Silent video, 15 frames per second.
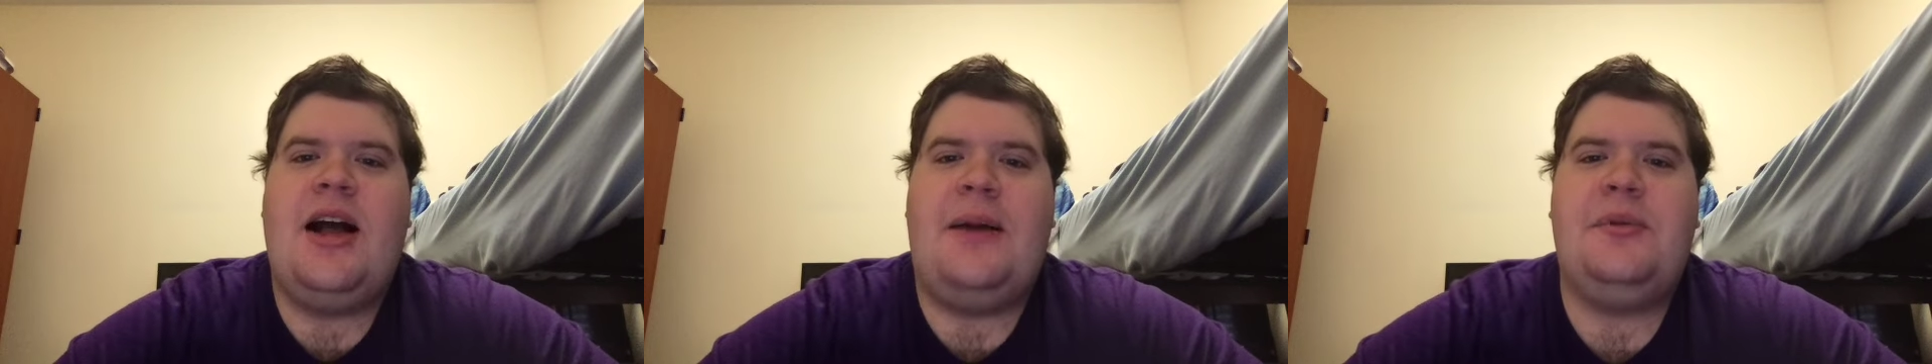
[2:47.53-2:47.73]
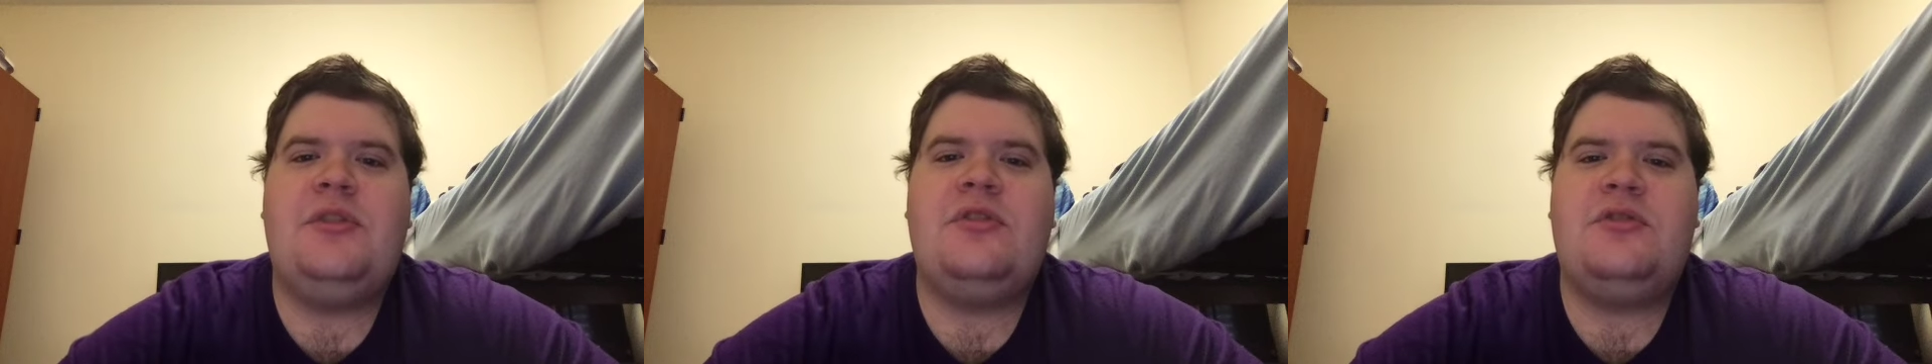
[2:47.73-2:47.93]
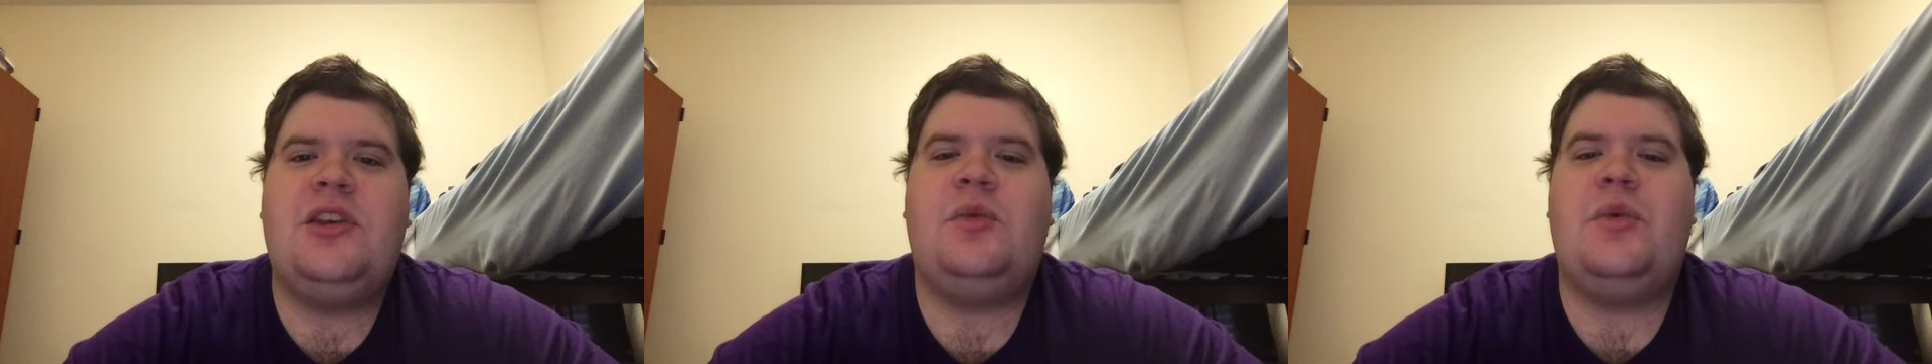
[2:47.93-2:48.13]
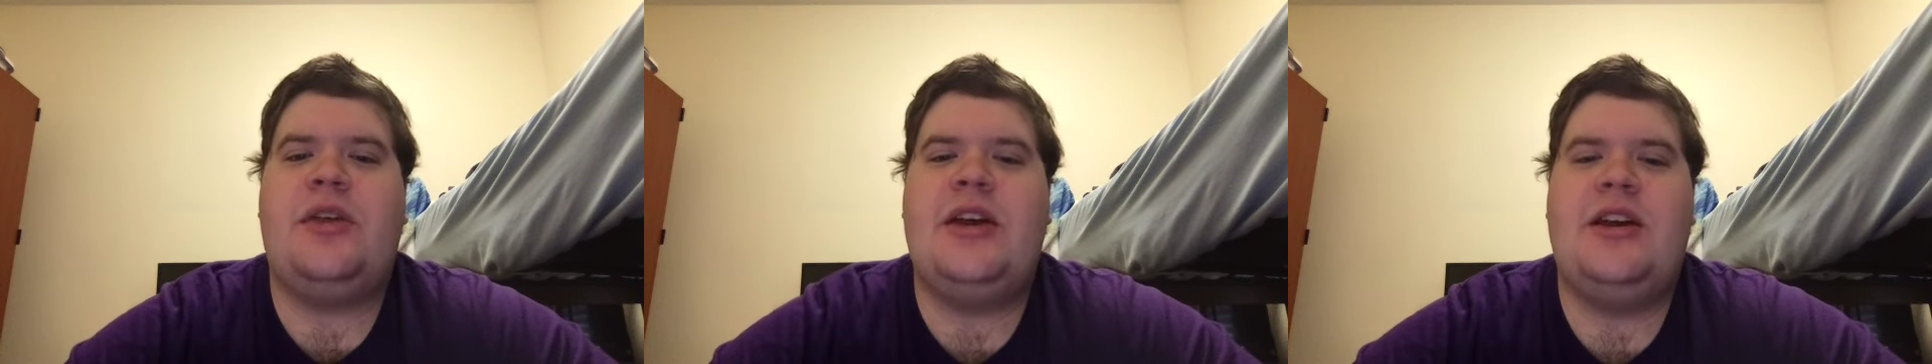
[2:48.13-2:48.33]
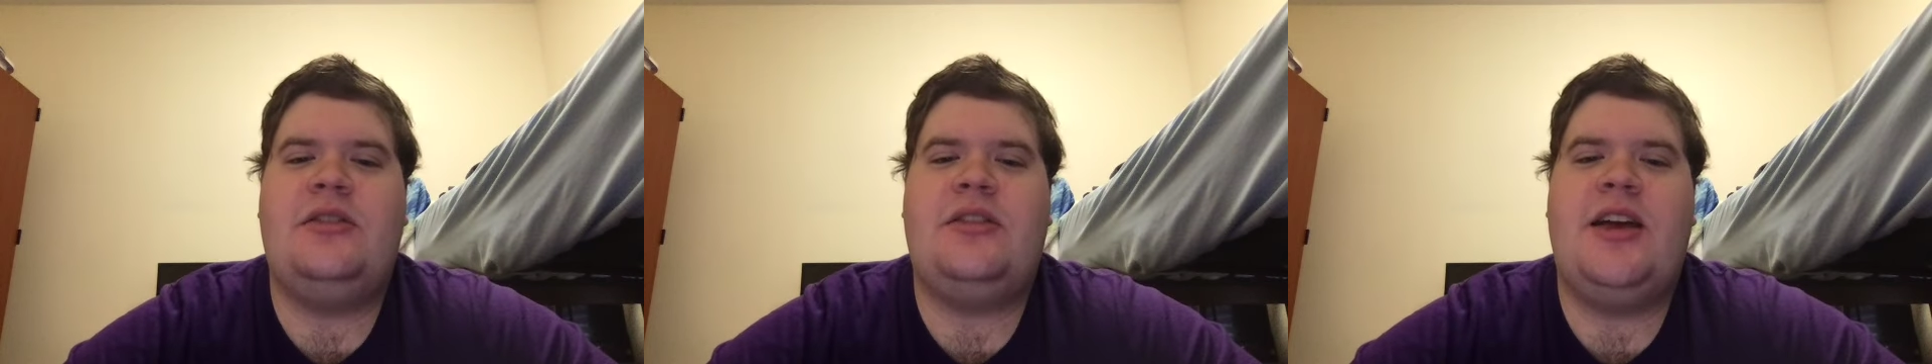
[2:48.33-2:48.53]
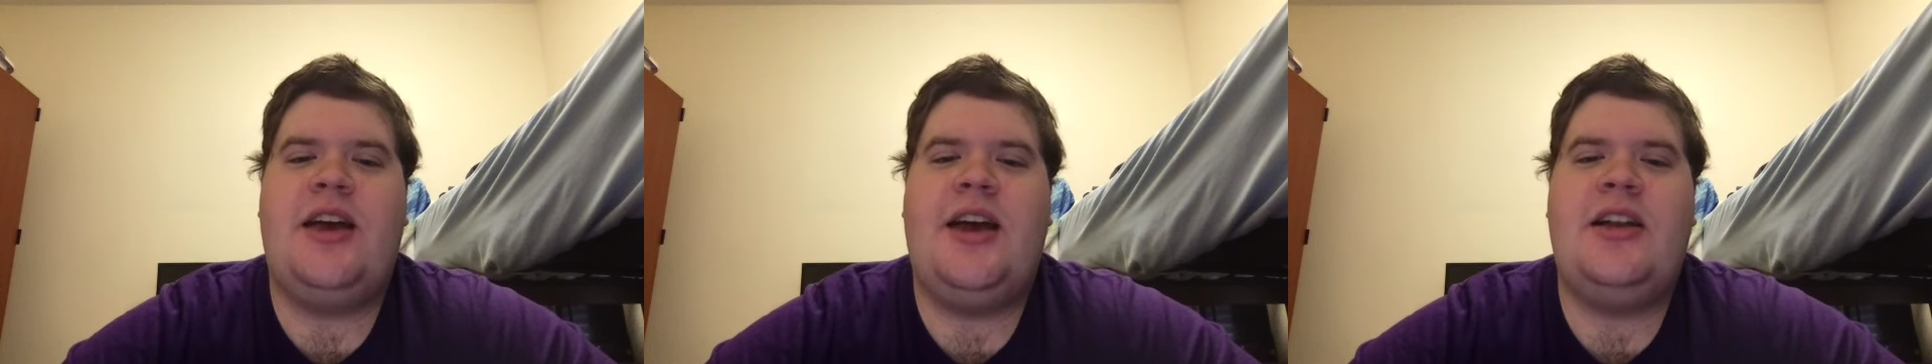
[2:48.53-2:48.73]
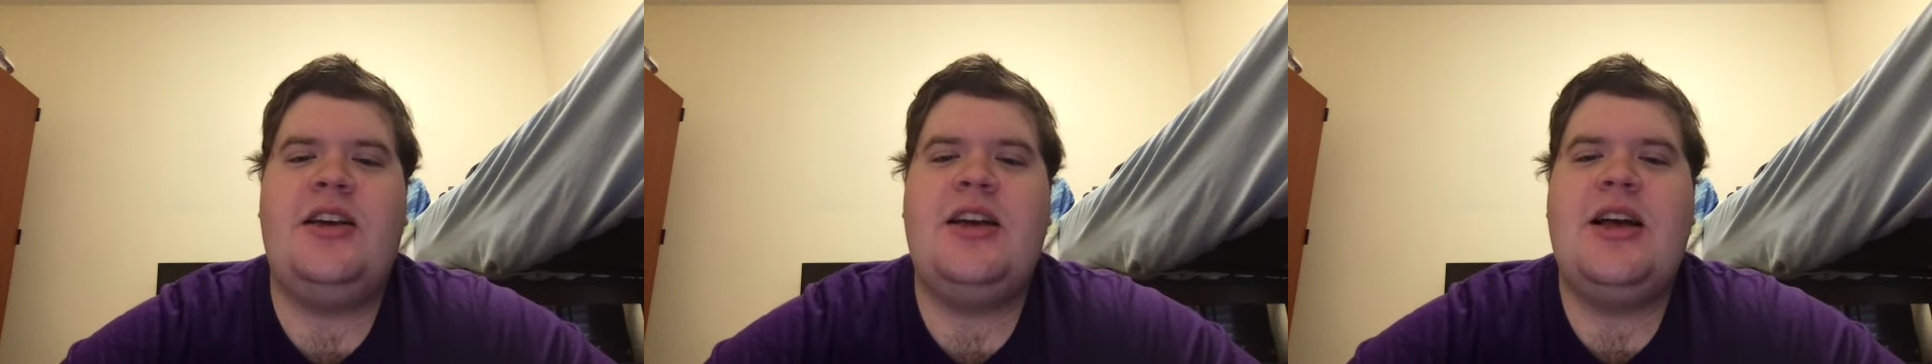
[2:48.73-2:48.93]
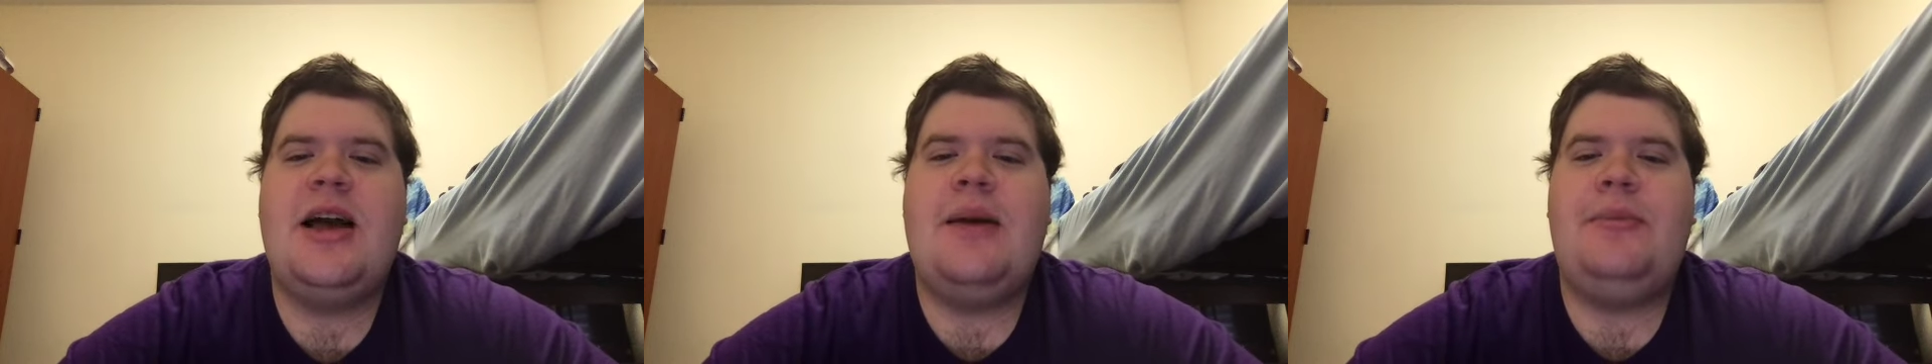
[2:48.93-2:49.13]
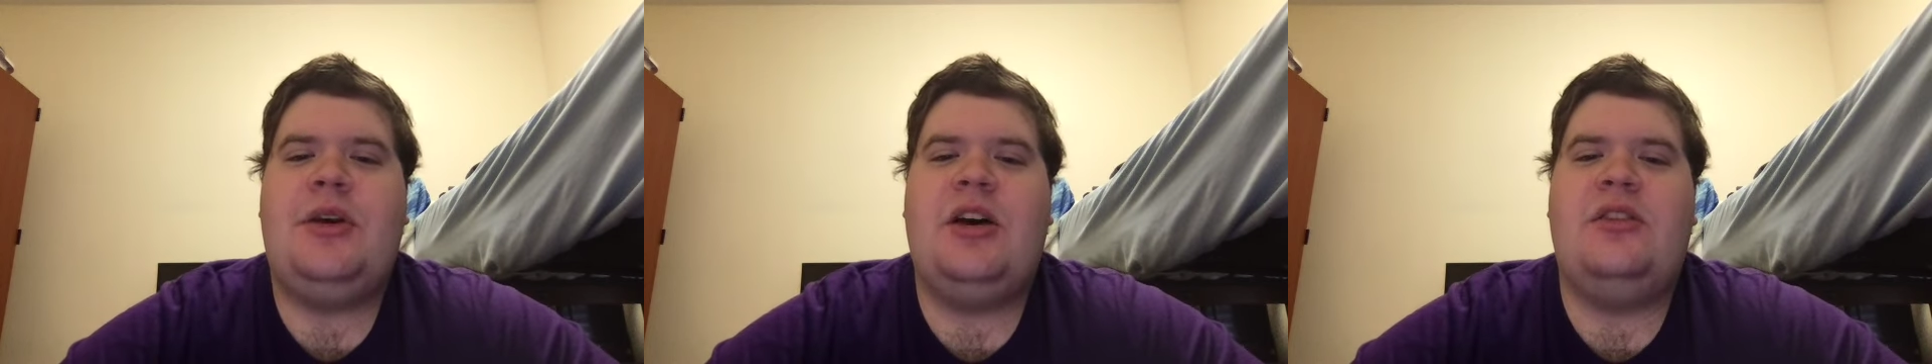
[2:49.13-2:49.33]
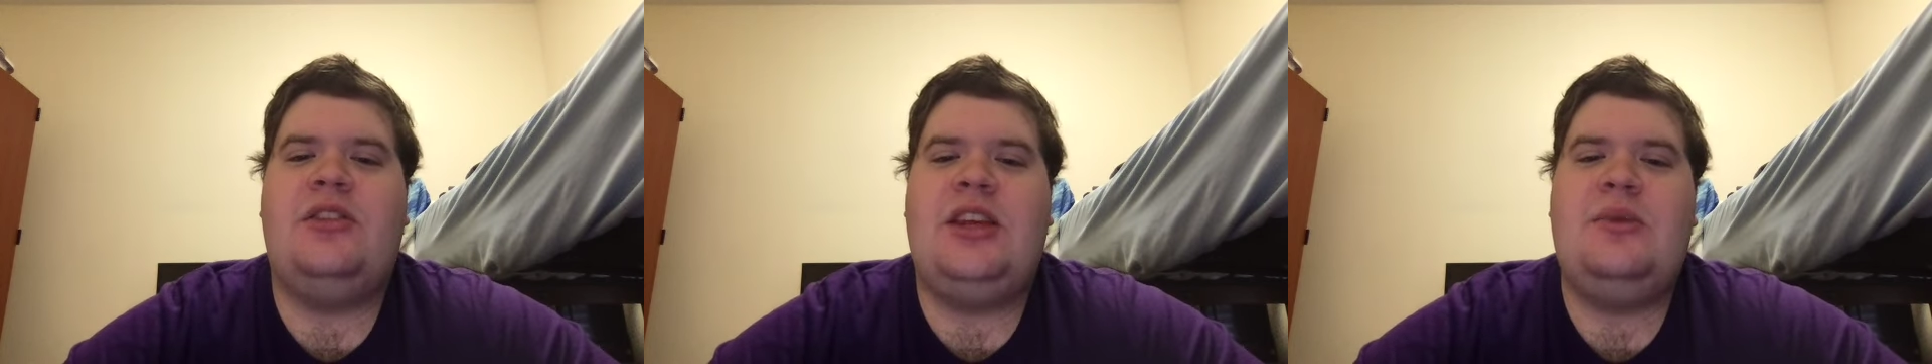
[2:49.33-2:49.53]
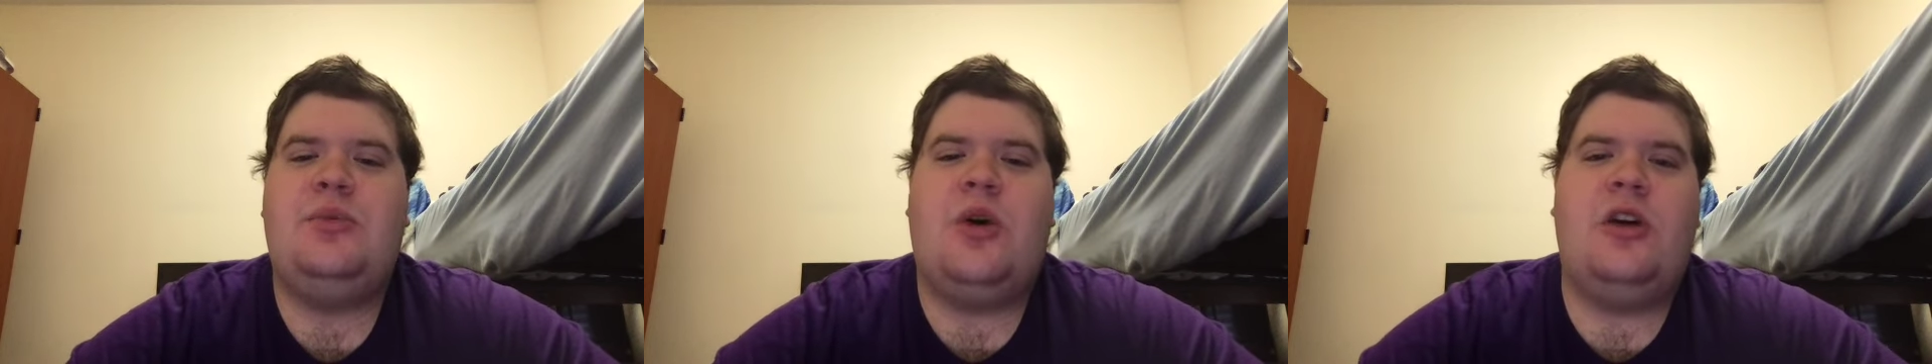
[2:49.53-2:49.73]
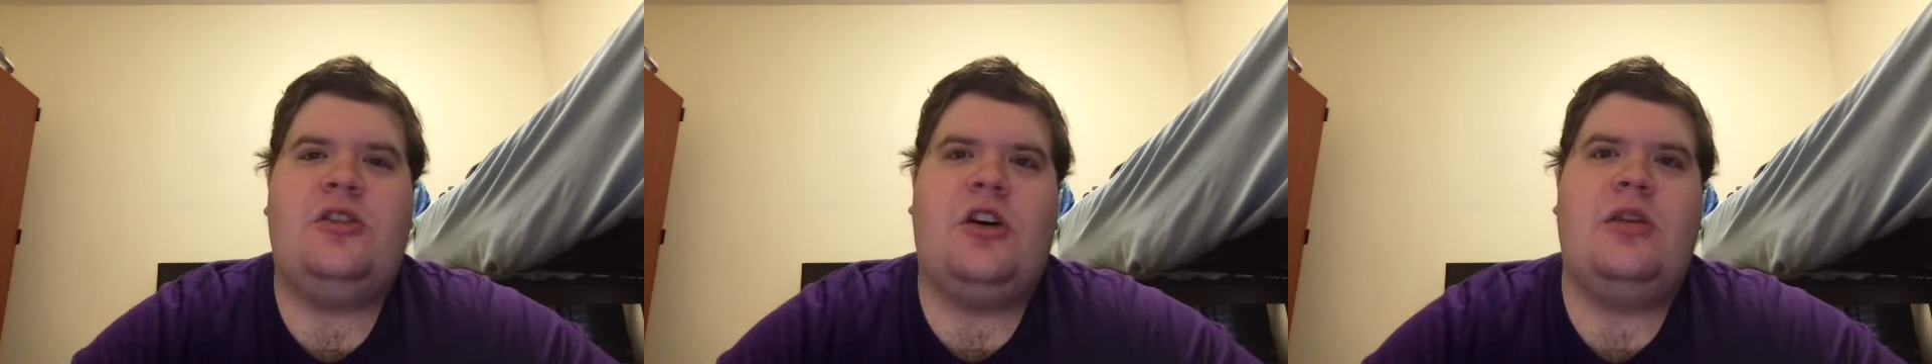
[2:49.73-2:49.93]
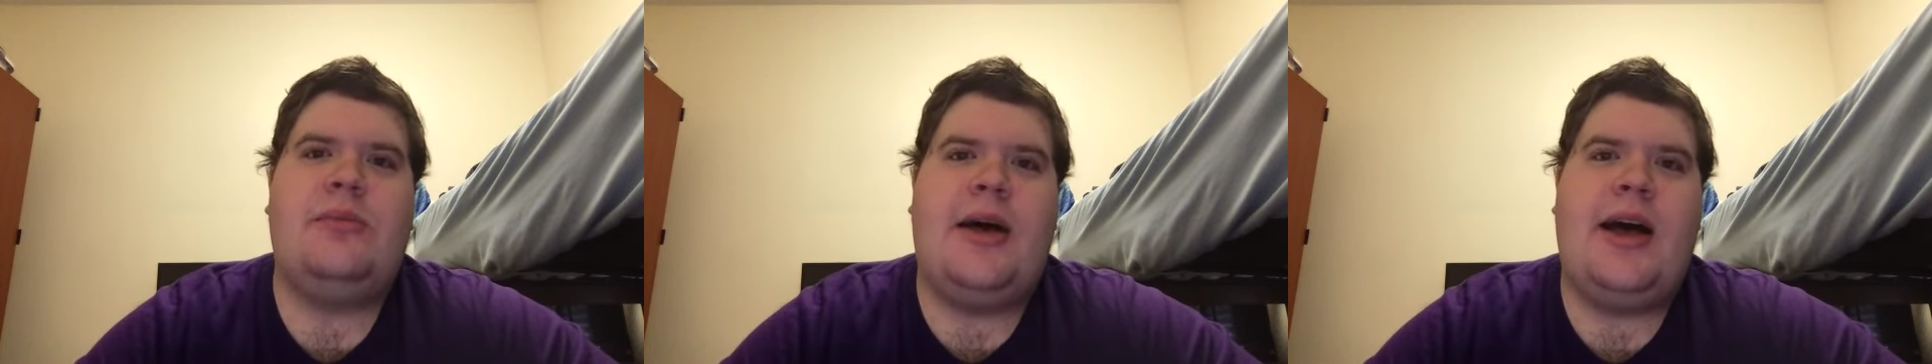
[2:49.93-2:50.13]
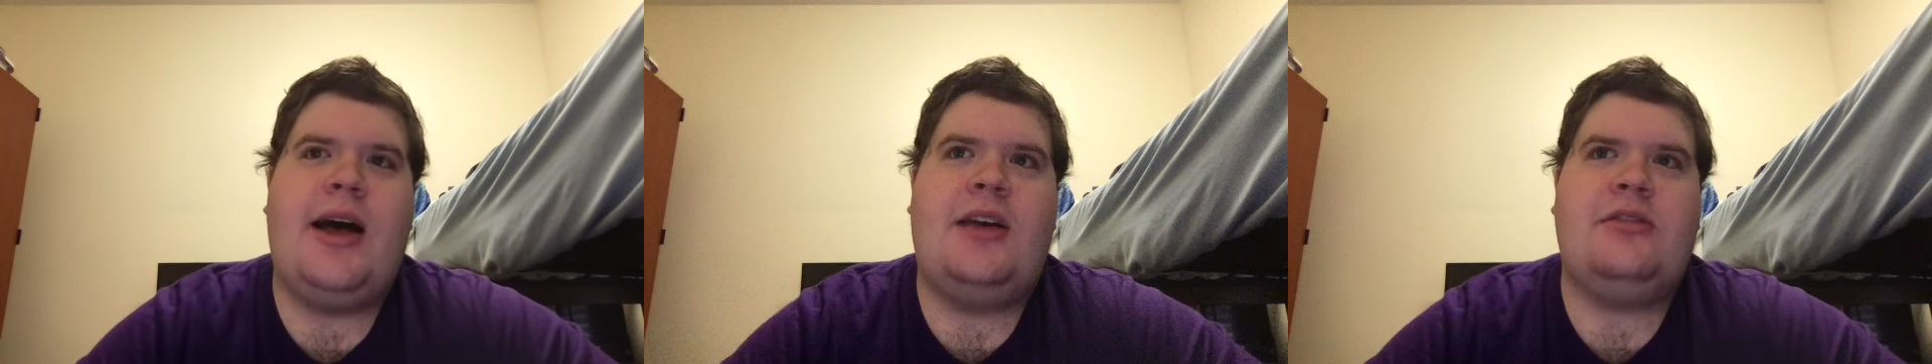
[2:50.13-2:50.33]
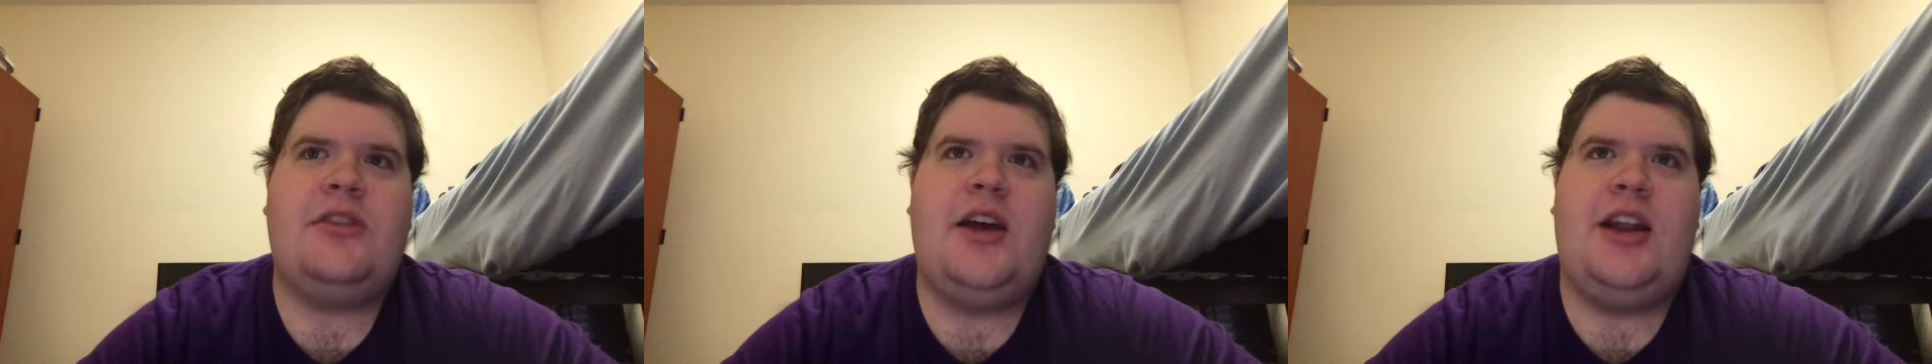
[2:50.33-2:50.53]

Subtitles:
to stick with his head, because he was unmasked,